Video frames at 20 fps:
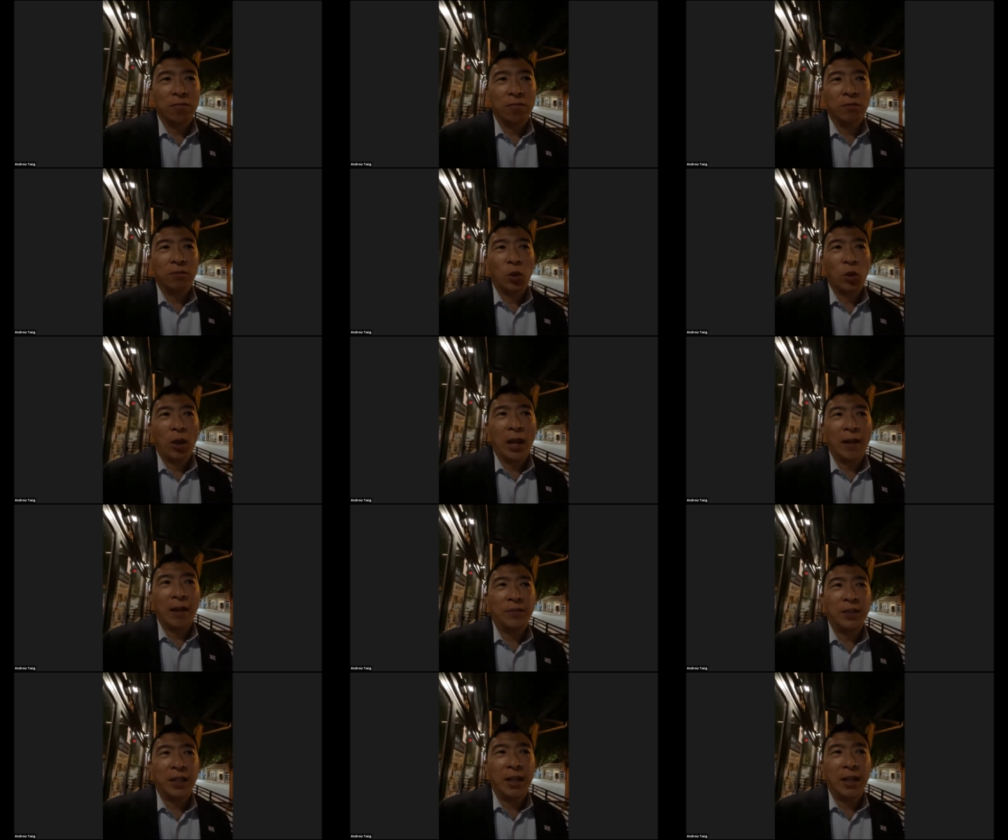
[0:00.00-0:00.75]
So you
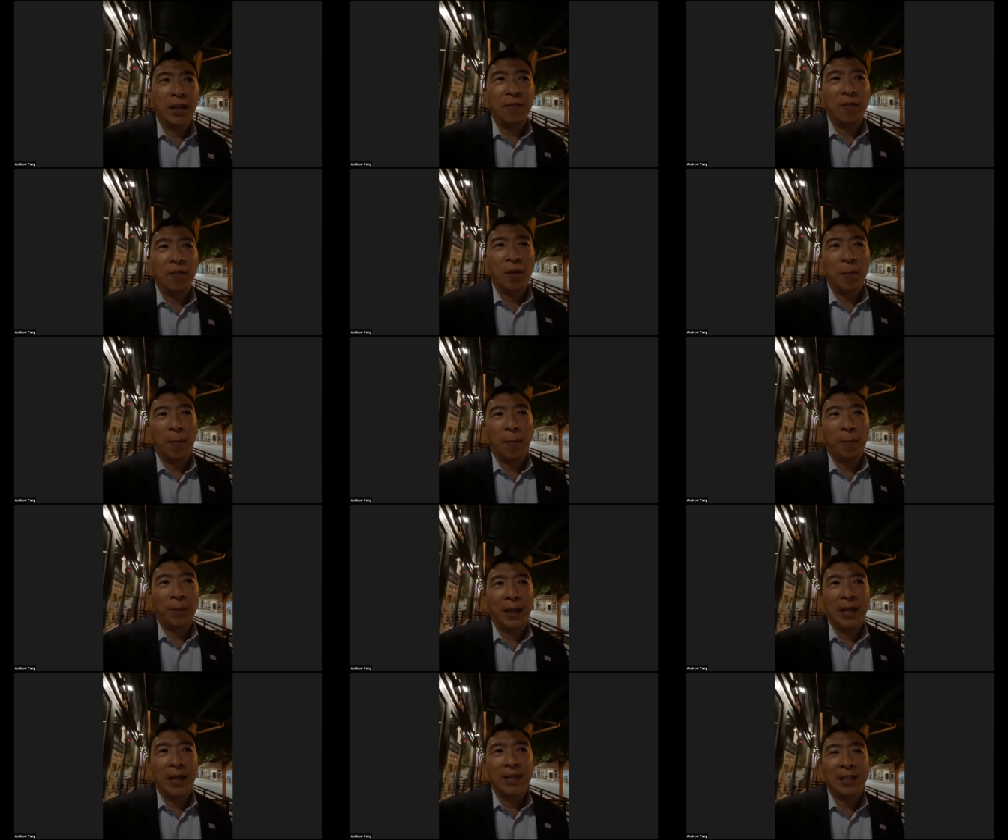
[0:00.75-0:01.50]
have to give them a
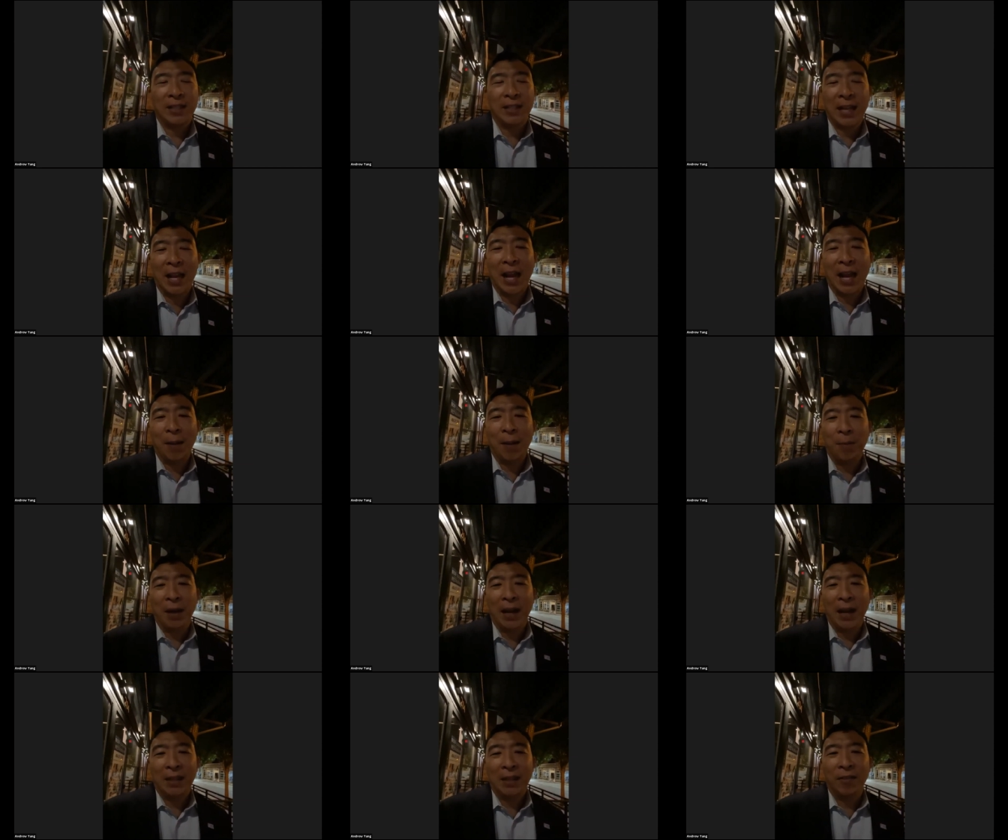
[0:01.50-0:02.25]
place, a time,
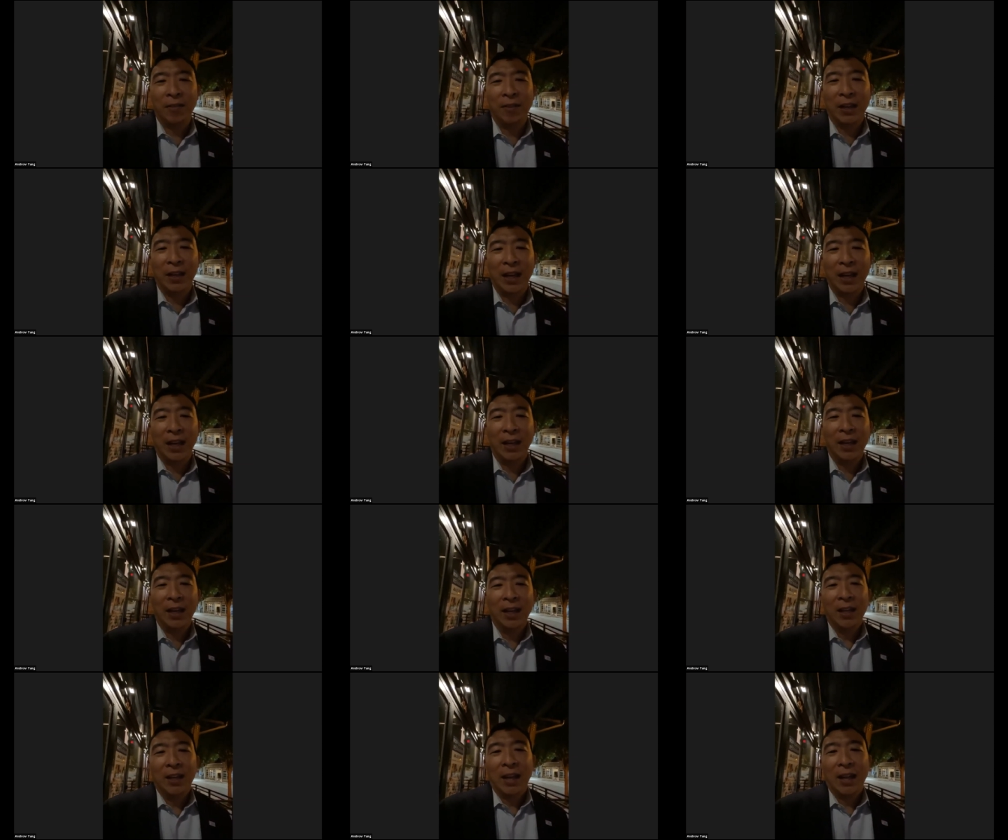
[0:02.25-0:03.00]
and activity,
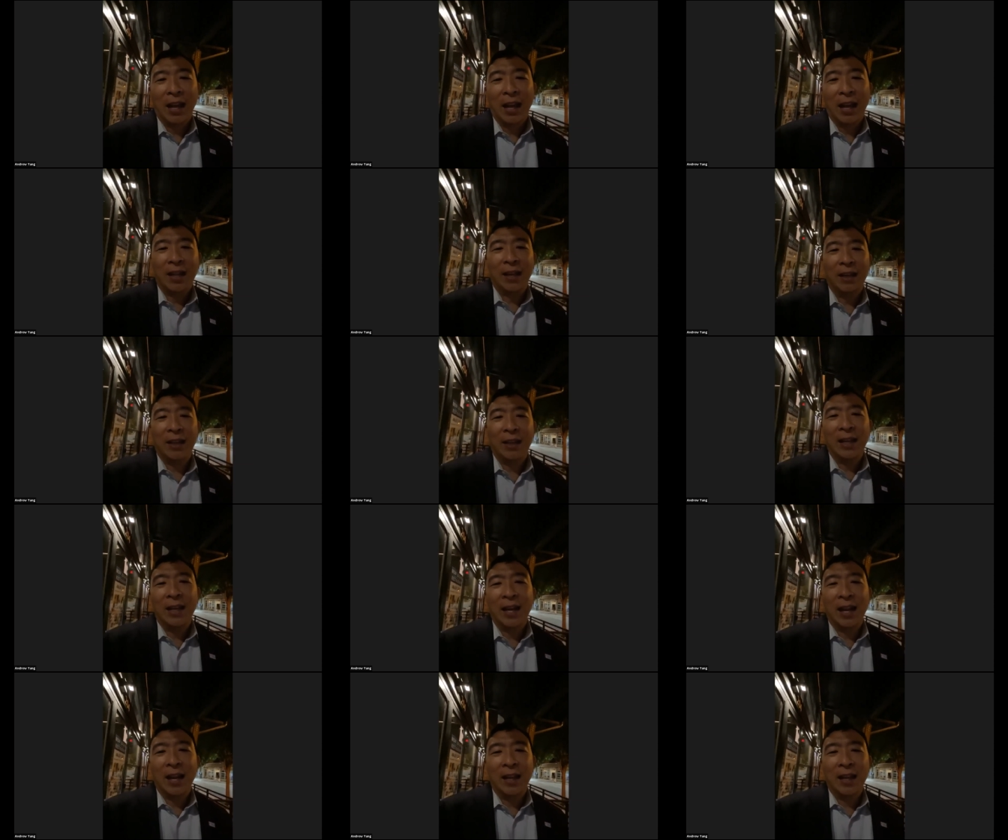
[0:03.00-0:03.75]
and then
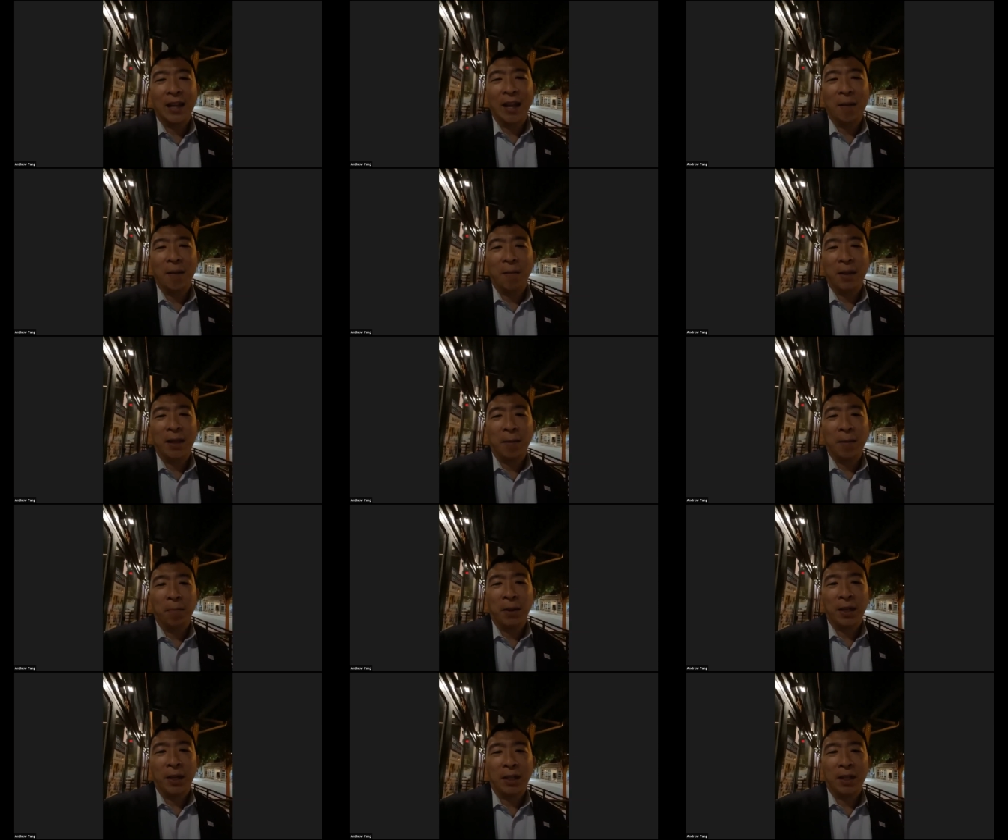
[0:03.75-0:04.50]
lean on them, and then
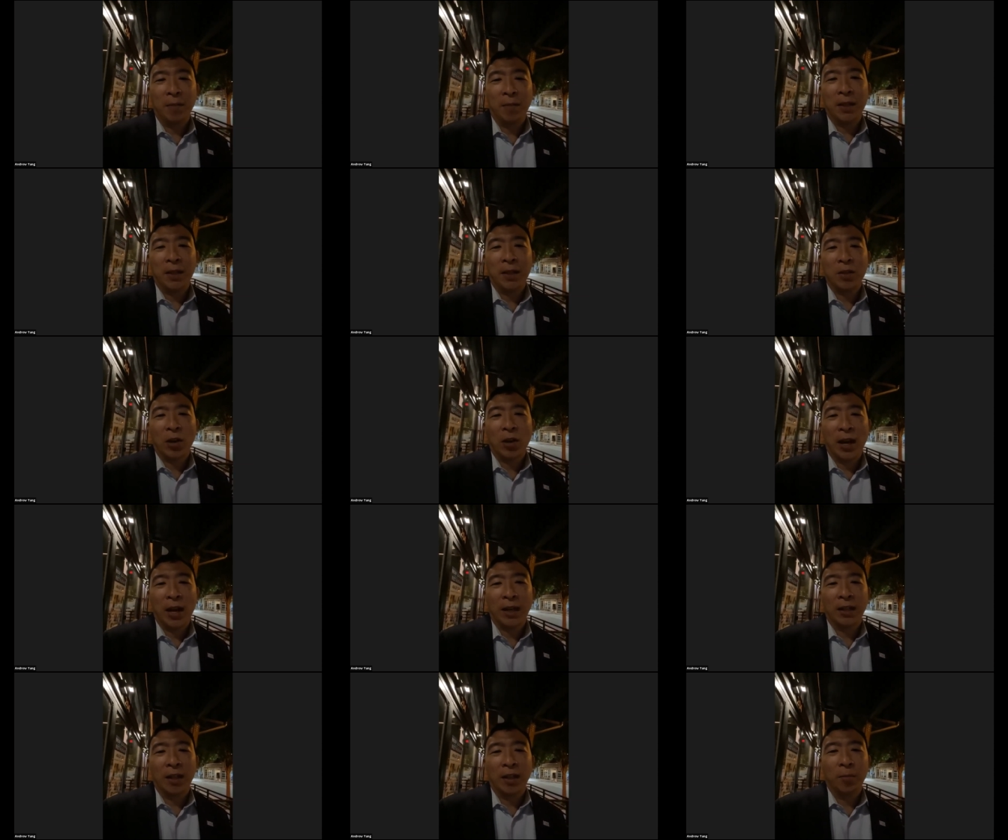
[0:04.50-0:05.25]
ping them, and then
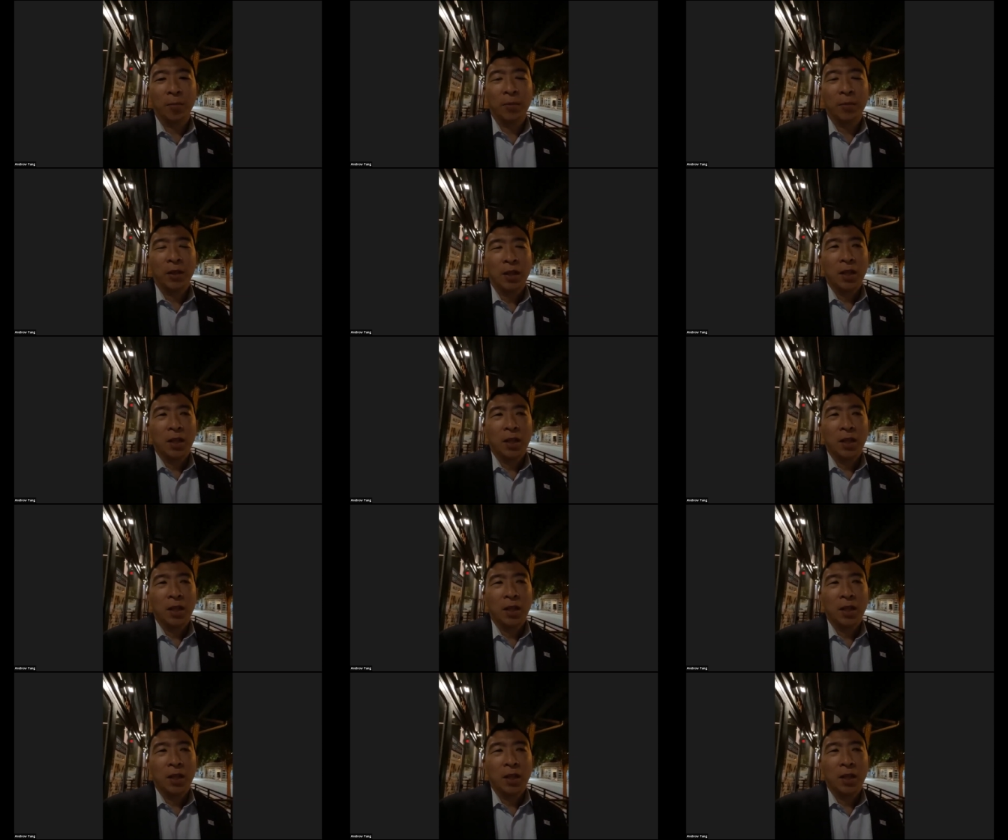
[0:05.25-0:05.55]
drag them.